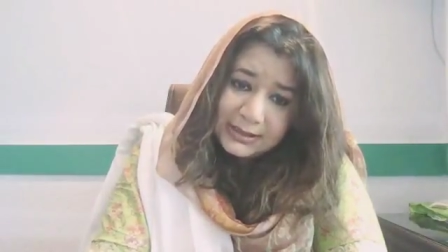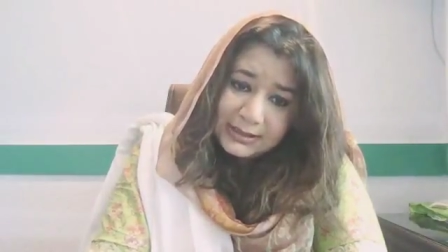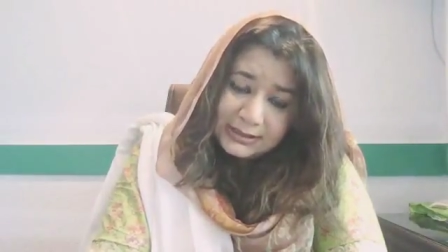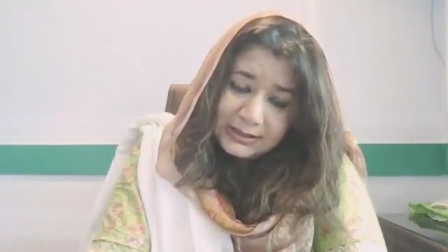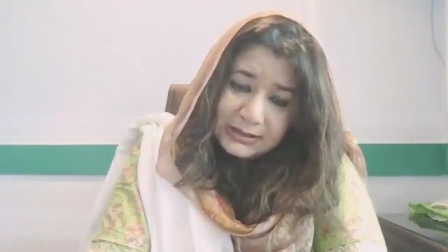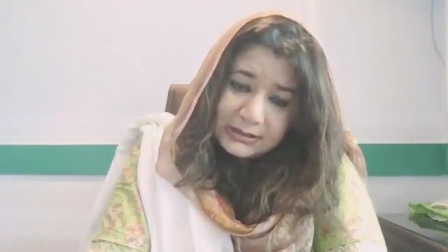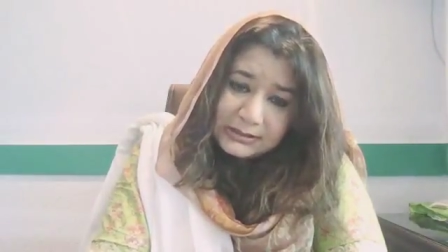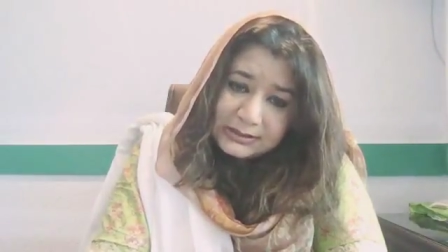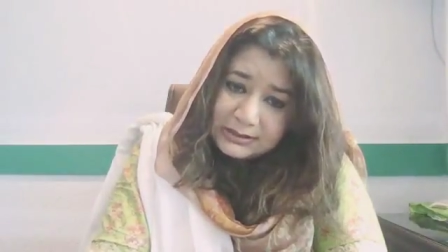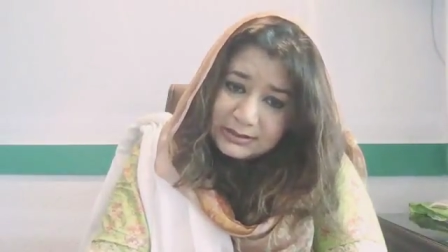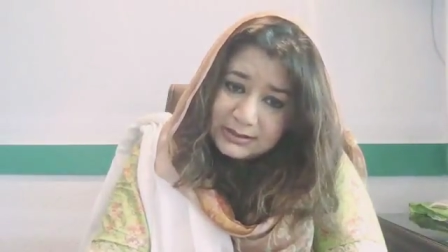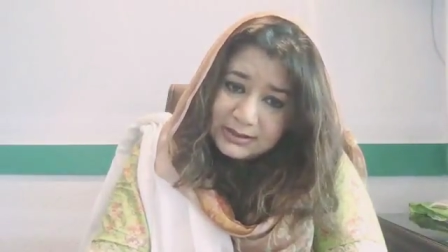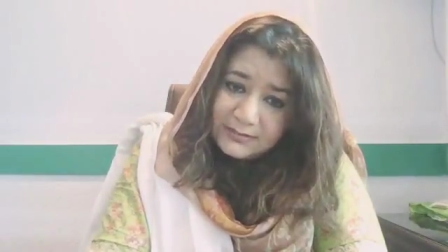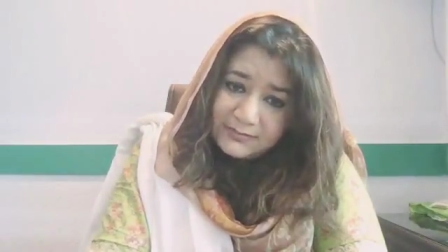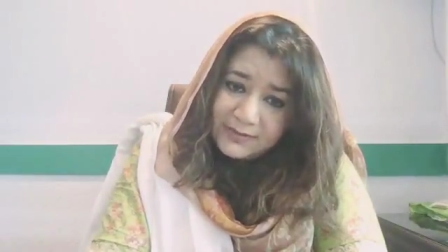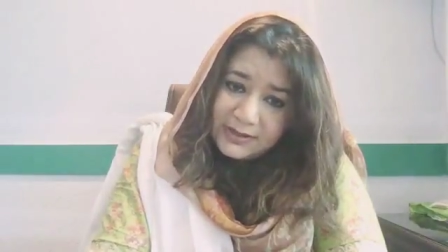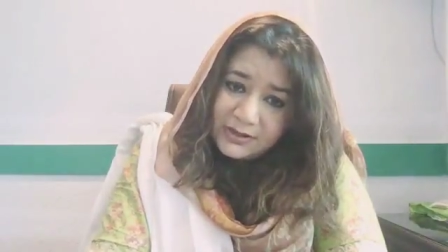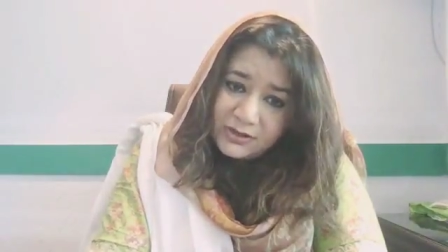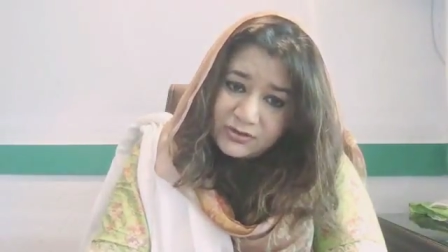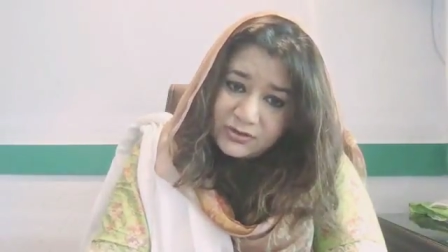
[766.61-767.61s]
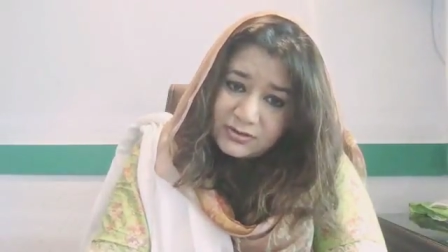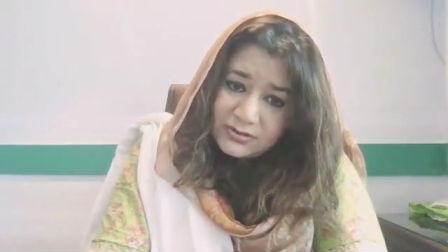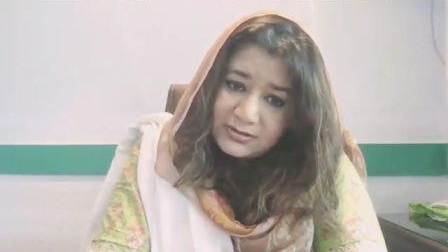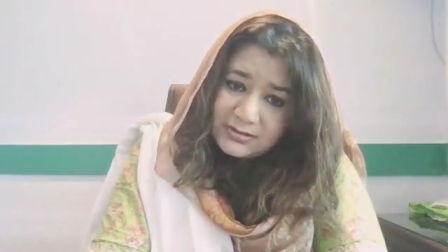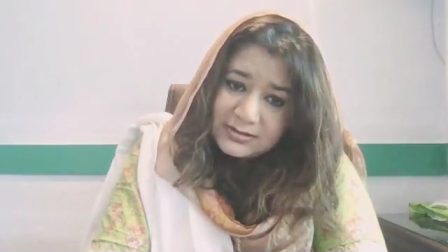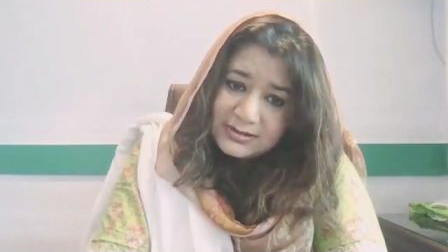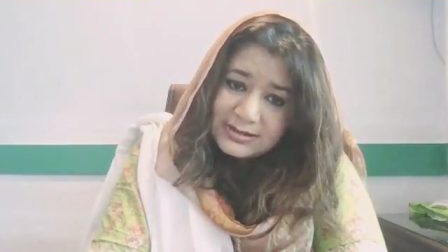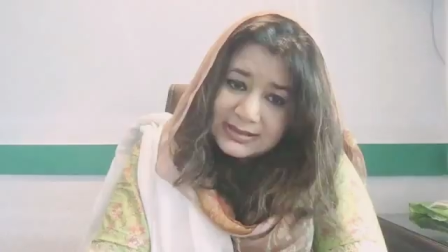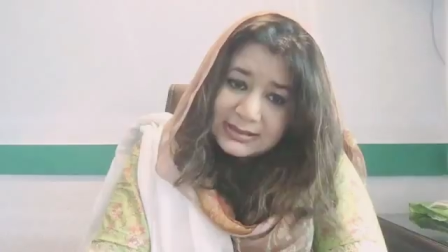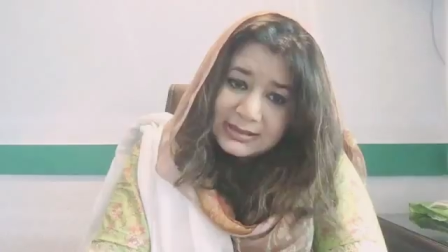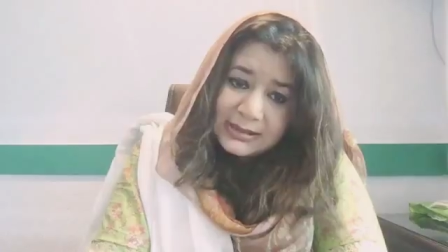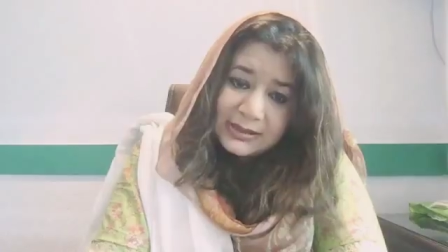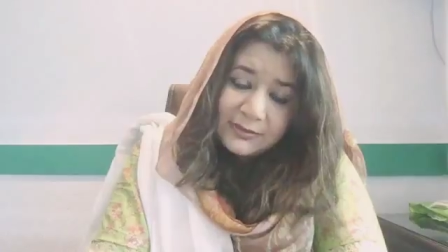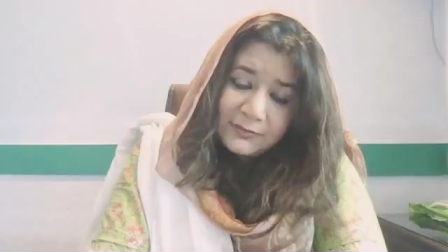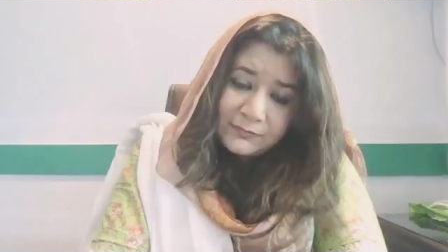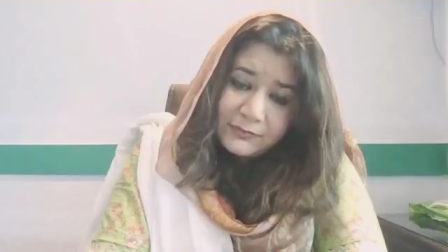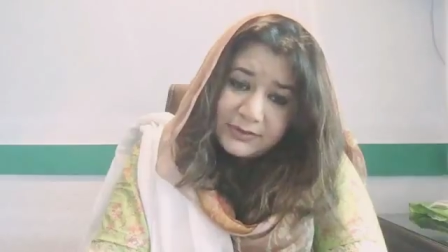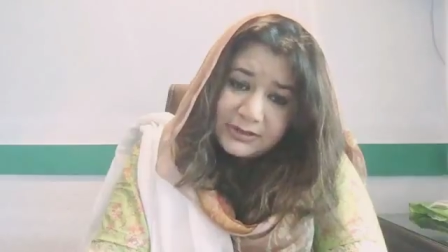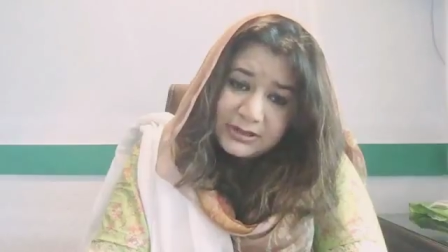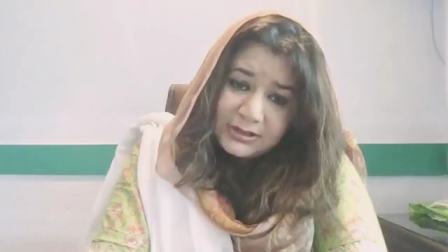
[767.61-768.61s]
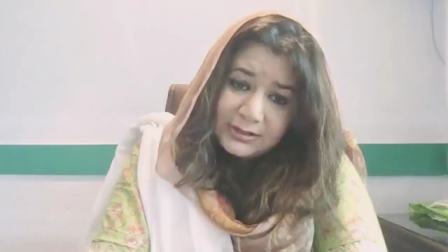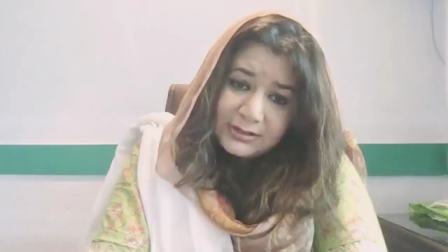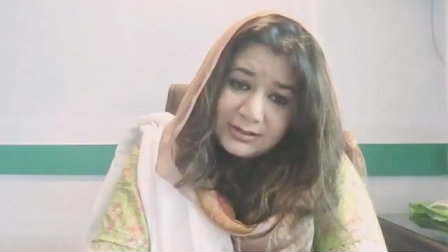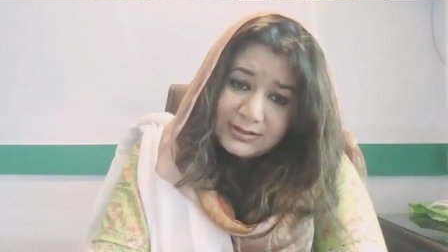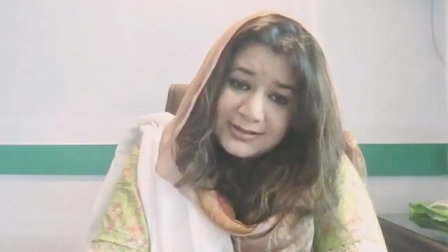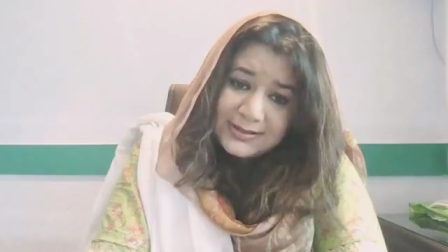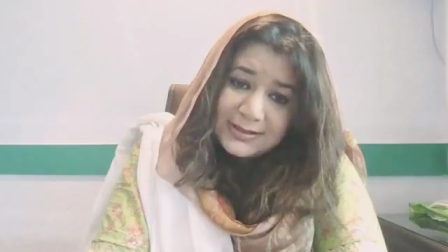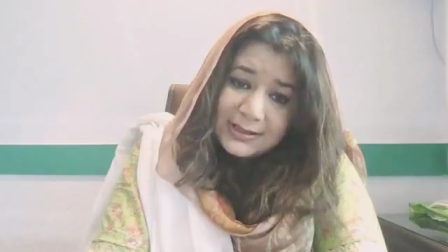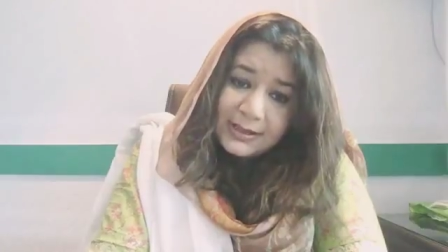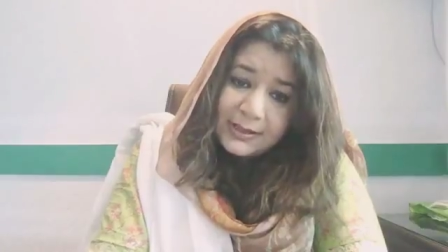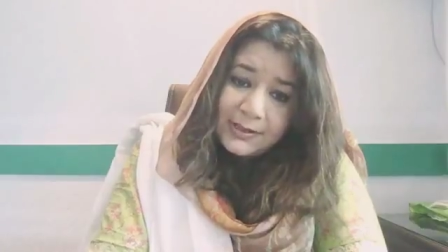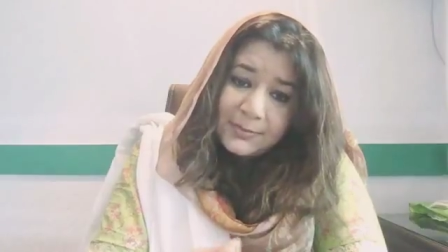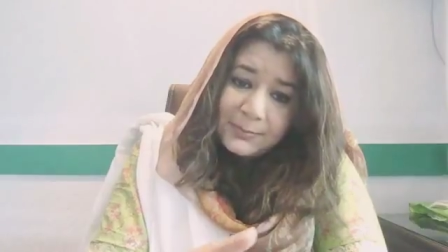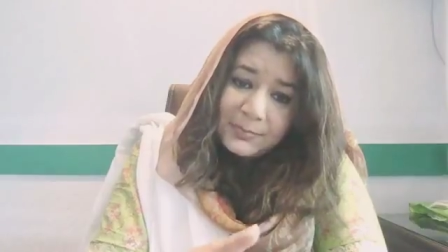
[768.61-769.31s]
illegal invasions for years.